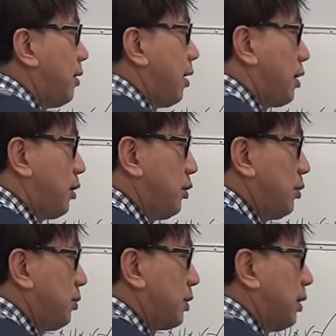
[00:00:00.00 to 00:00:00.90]
and you
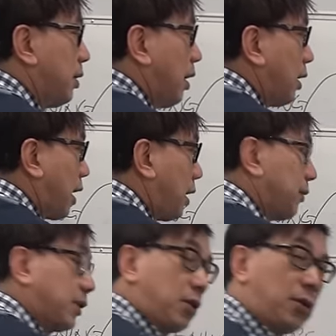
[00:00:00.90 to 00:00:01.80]
use a kind
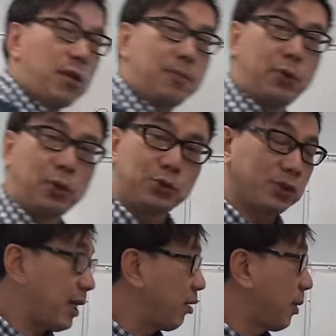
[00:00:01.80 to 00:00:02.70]
of story approach
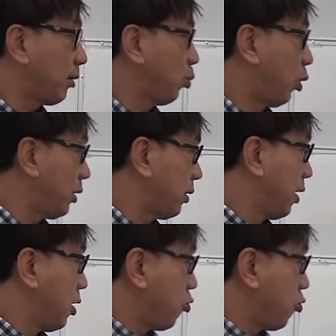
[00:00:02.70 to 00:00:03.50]
to tell about what.